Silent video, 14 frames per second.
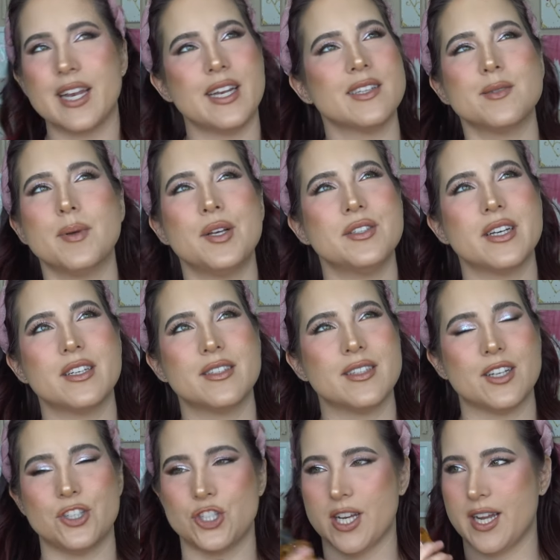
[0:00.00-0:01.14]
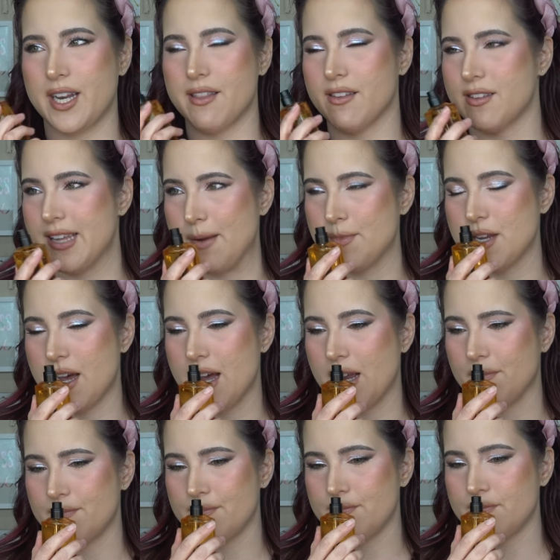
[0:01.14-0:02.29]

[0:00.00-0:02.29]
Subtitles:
and it smells like sunshine at the same time.